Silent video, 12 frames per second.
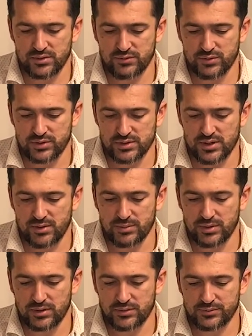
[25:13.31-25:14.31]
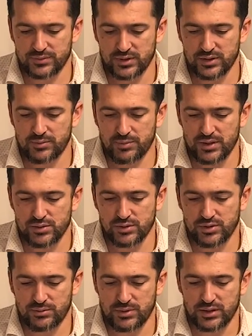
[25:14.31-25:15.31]
for example. It depends on
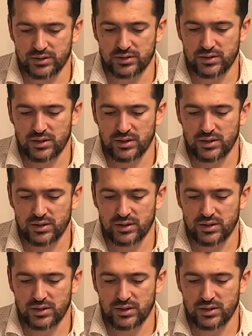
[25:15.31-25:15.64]
the market.